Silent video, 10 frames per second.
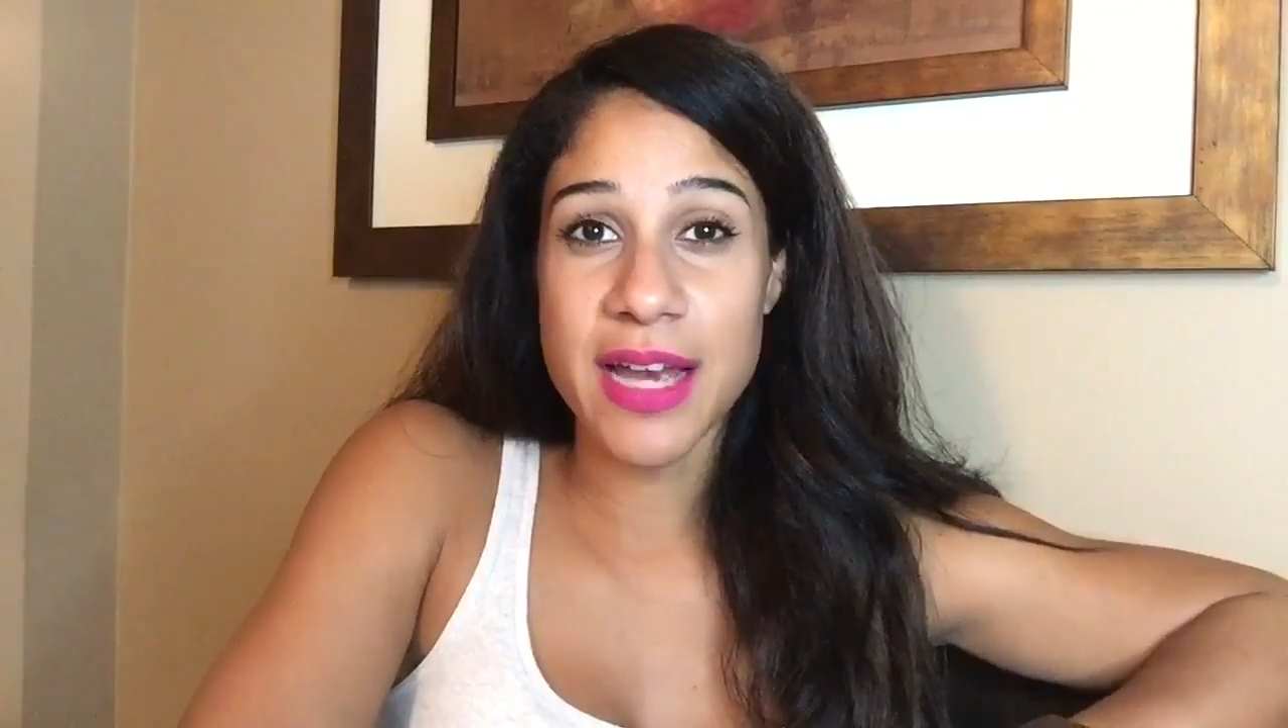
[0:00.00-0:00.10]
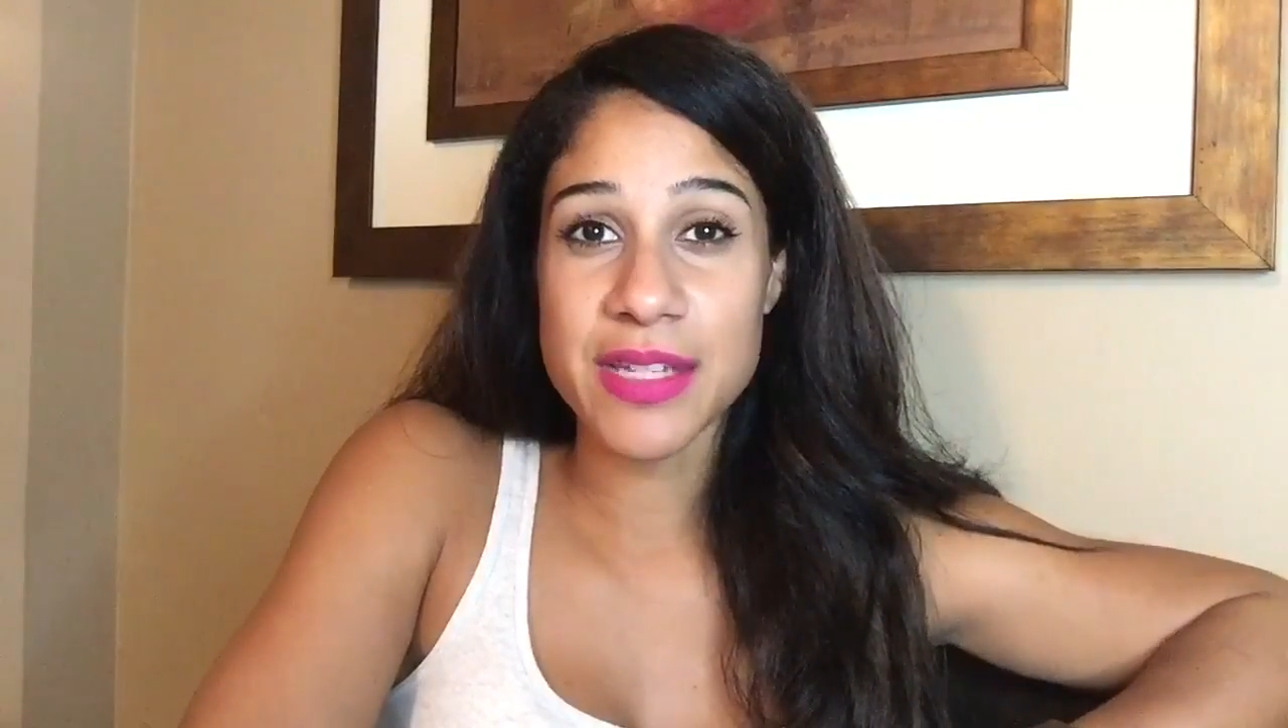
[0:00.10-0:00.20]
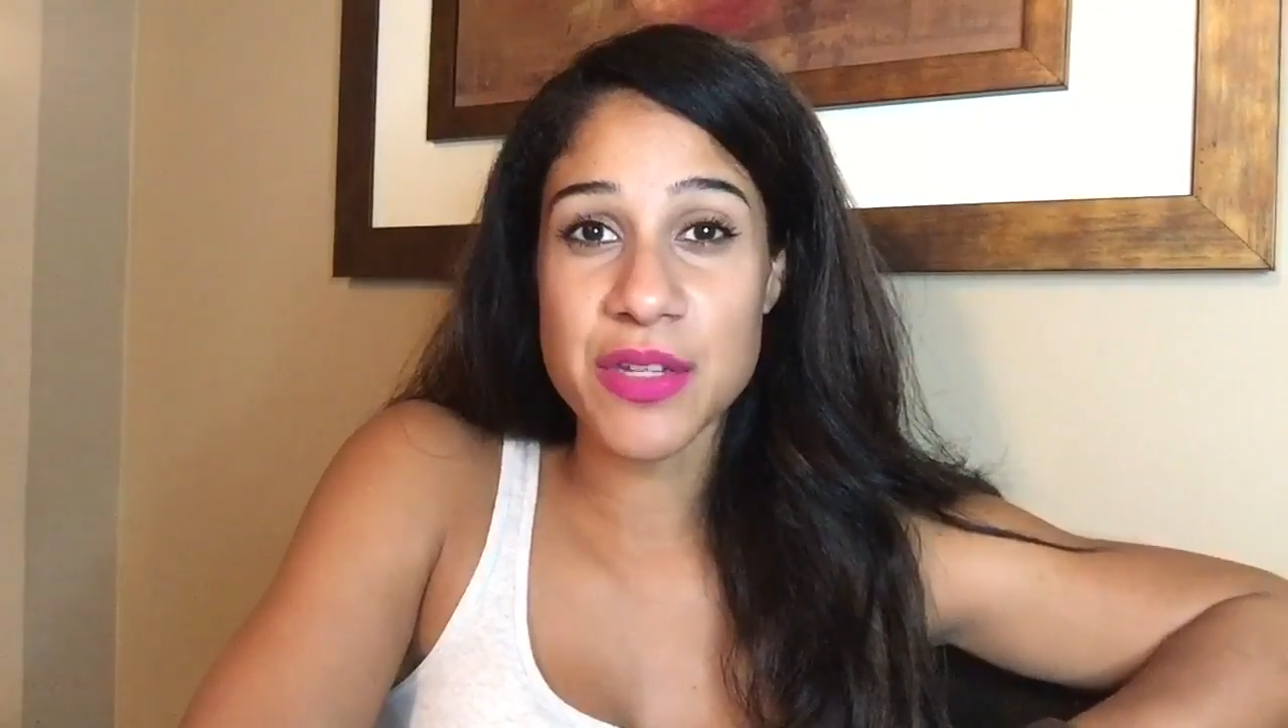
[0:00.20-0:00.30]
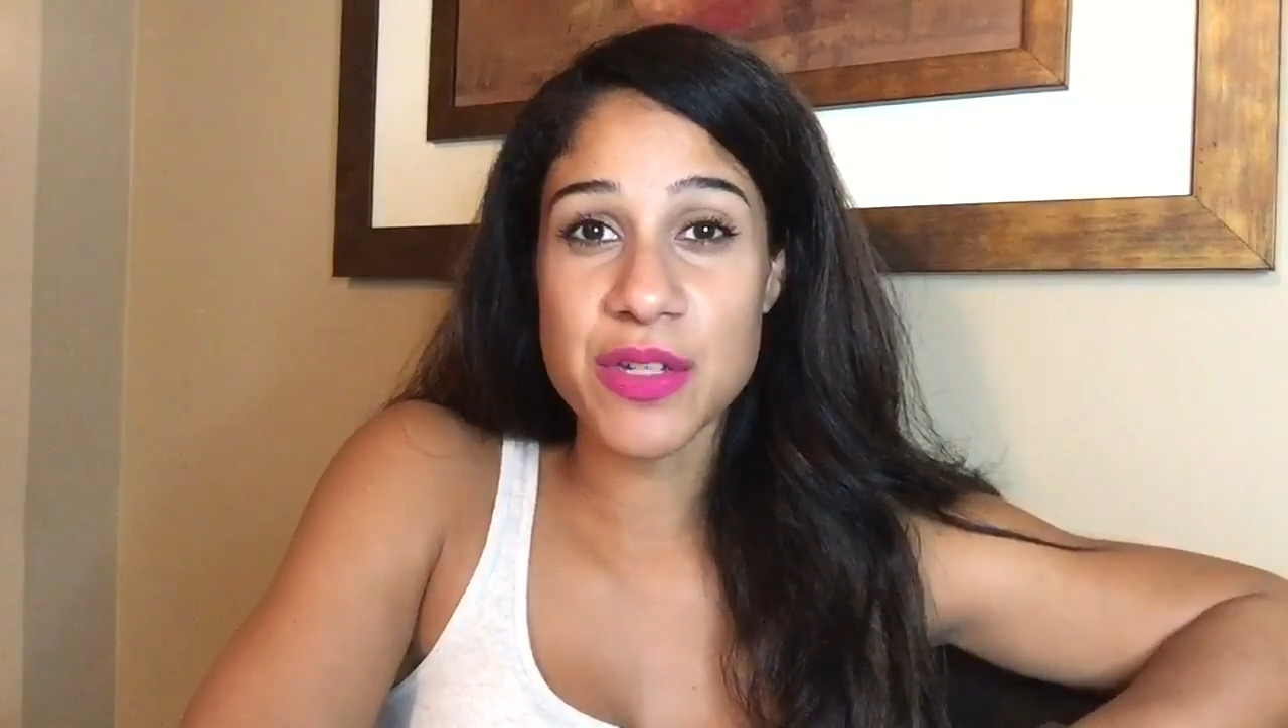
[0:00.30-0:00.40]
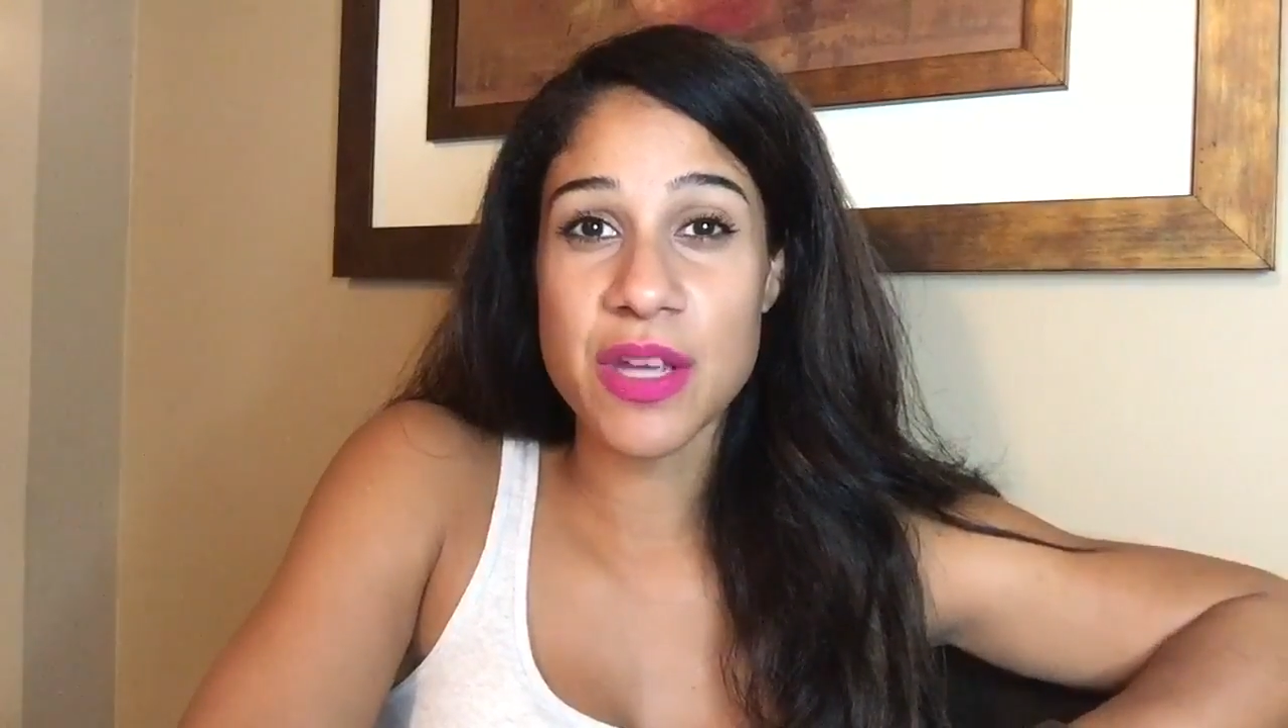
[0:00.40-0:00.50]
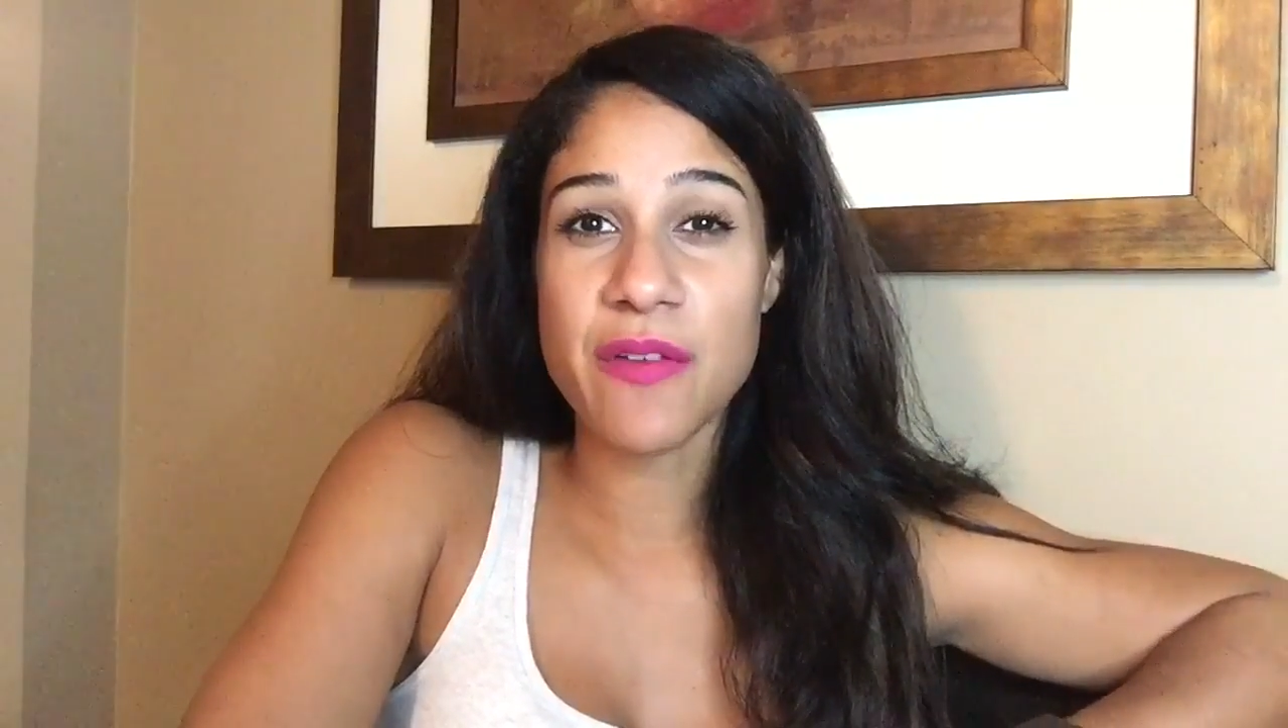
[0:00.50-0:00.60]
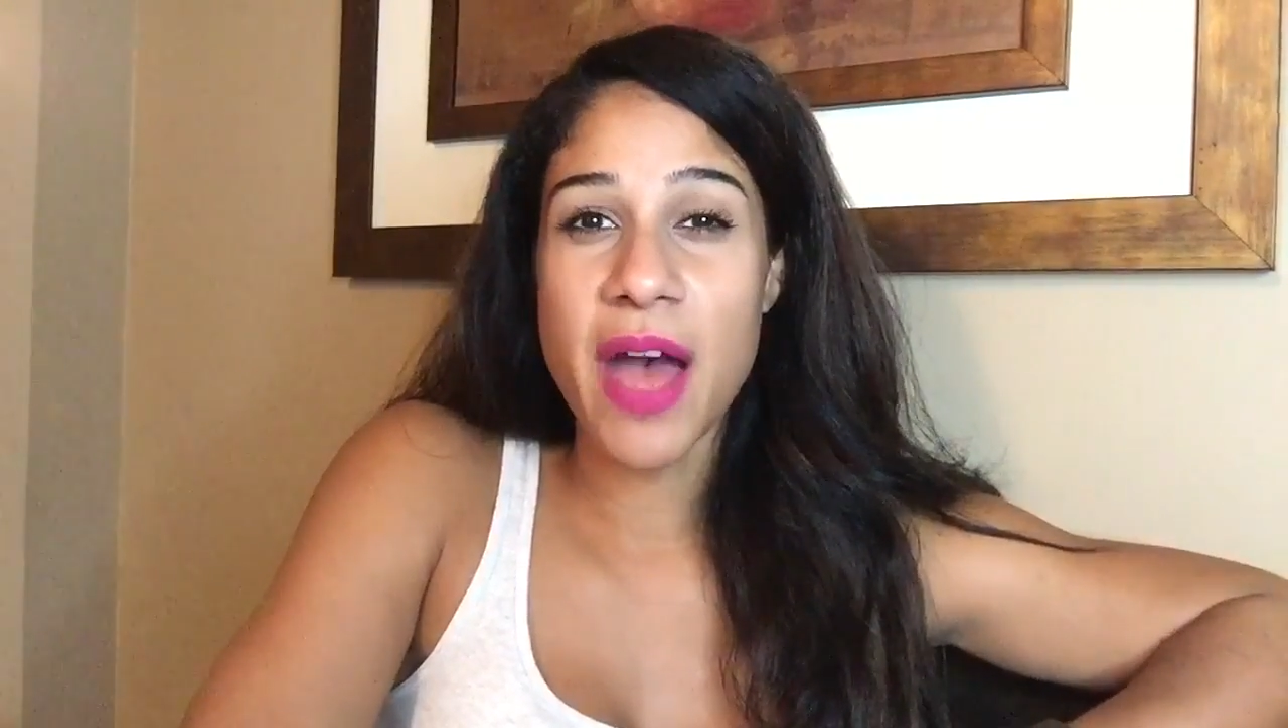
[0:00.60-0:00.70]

ask yourself,